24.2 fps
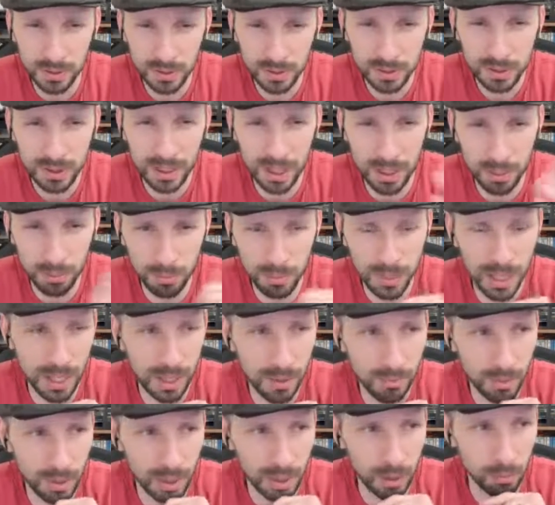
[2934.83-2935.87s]
type
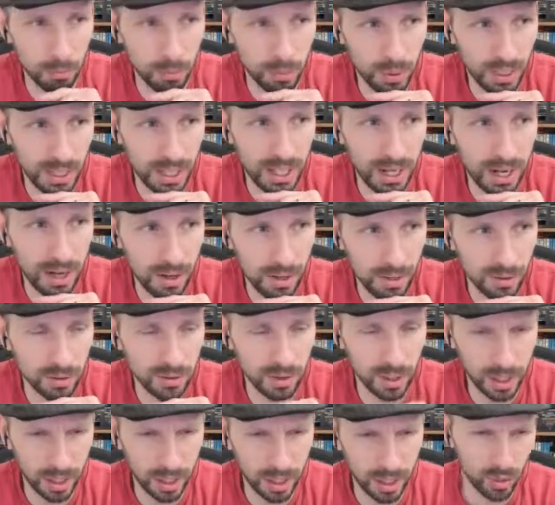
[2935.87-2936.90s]
game, like a Breakout,
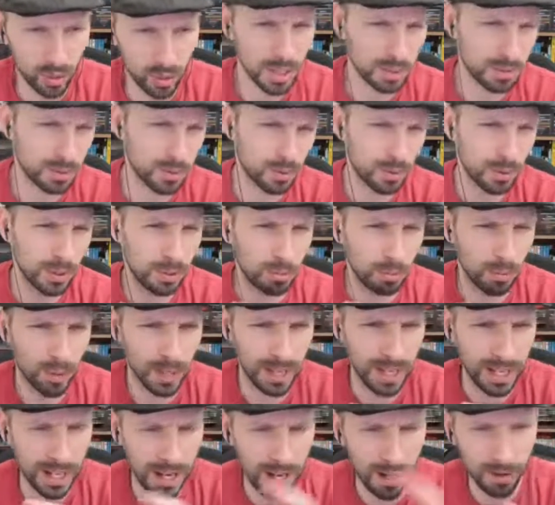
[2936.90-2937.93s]
like a cross between
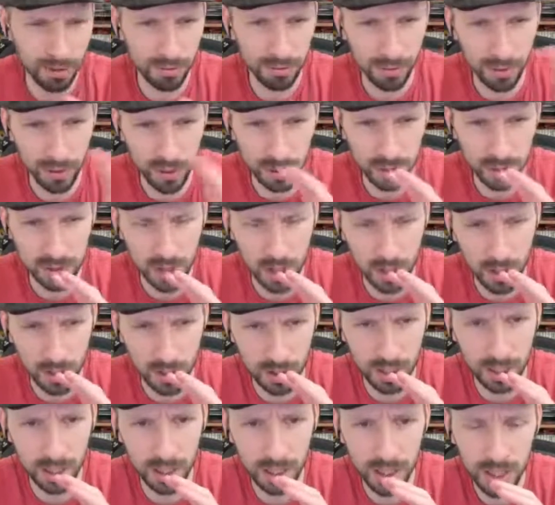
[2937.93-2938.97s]
Breakout for the
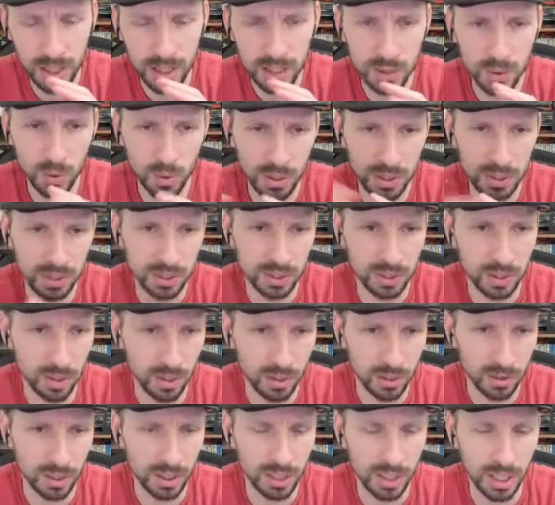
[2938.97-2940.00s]
Atari
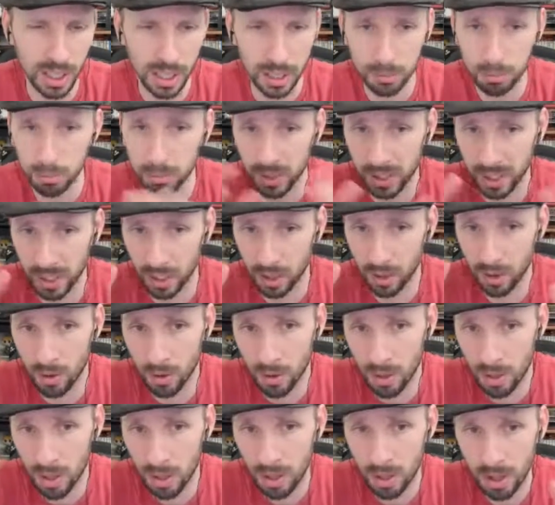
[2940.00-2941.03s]
2600 and Plinko,
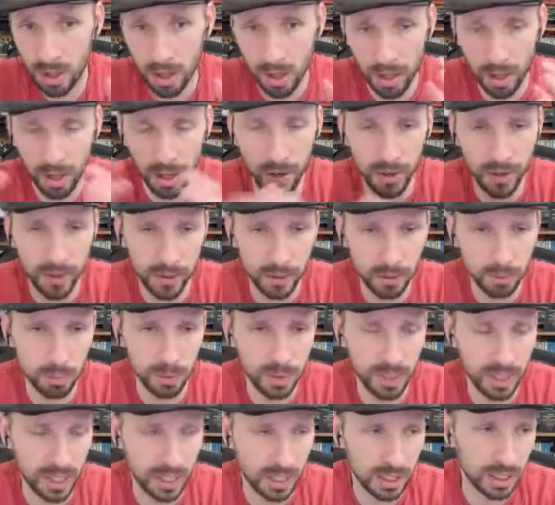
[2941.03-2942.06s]
that you'd
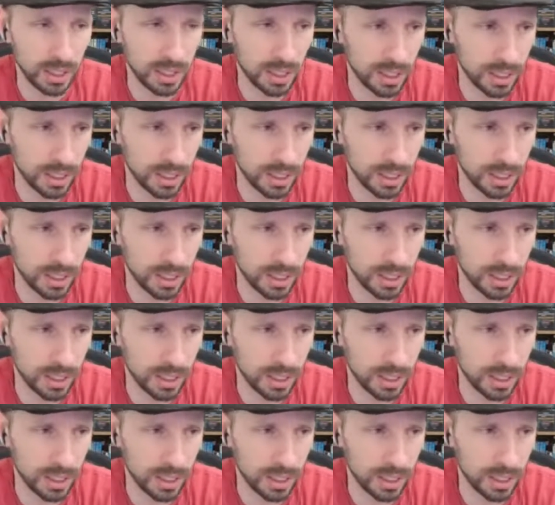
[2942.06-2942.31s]
play at like a